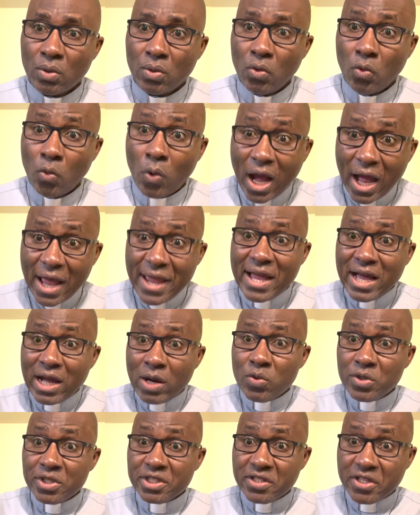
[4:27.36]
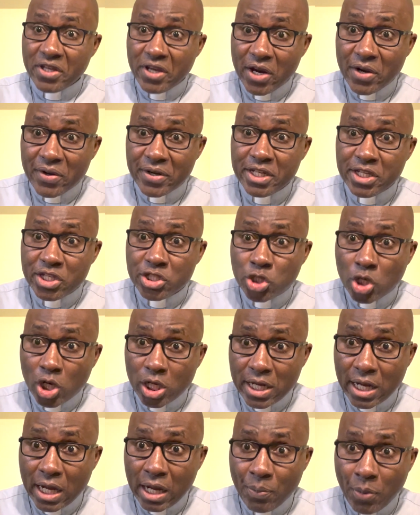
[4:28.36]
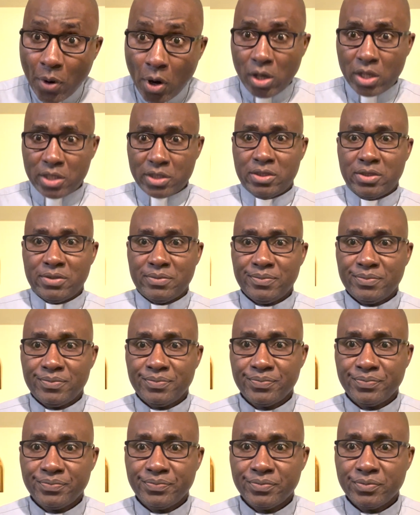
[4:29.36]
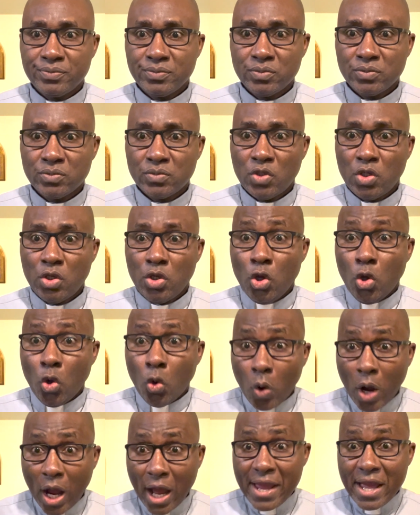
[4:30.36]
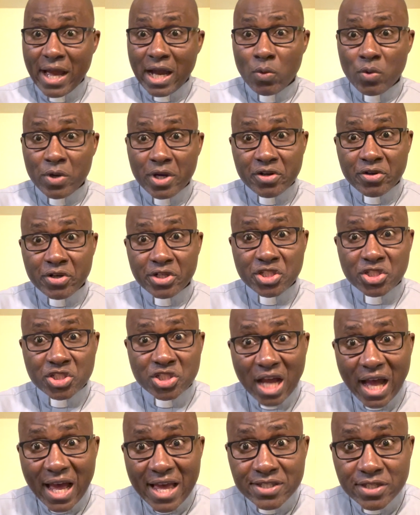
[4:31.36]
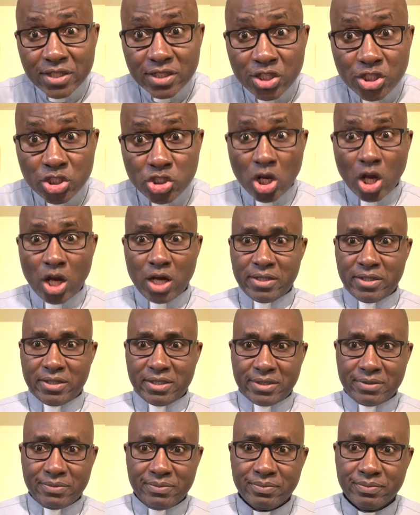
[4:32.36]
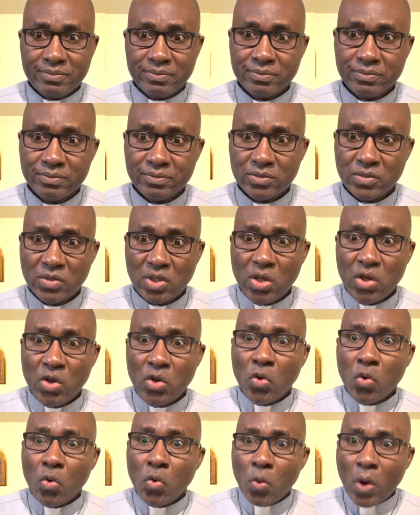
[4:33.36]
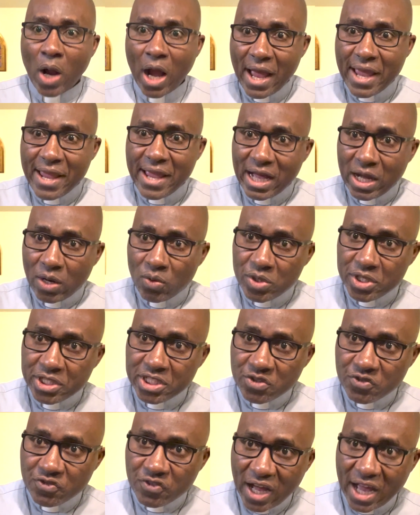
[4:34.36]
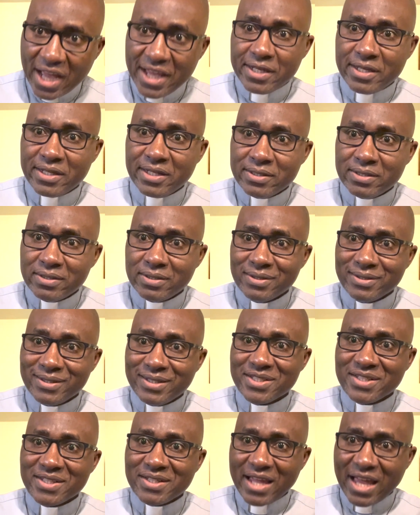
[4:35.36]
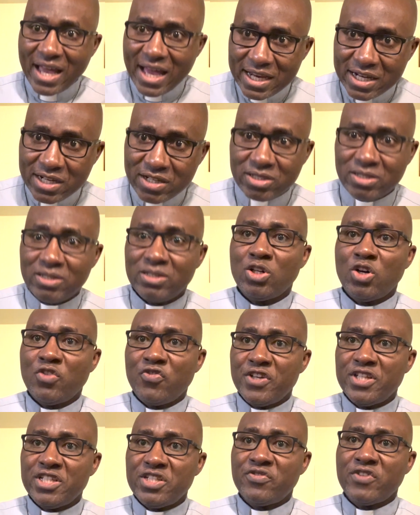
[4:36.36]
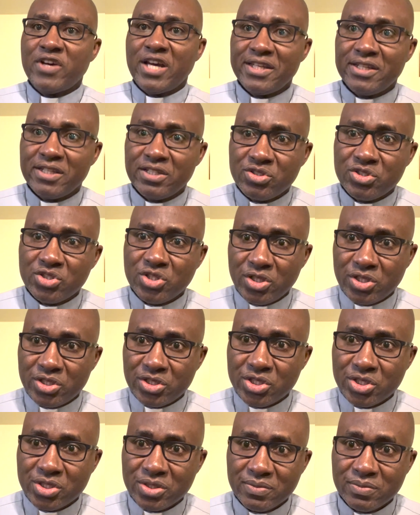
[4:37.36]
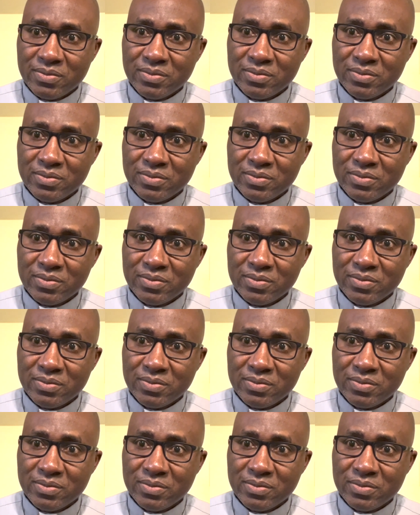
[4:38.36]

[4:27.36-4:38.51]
Why are we tearing each other apart? Why are we criticizing each other? Why are we divided? The scandal of a divided church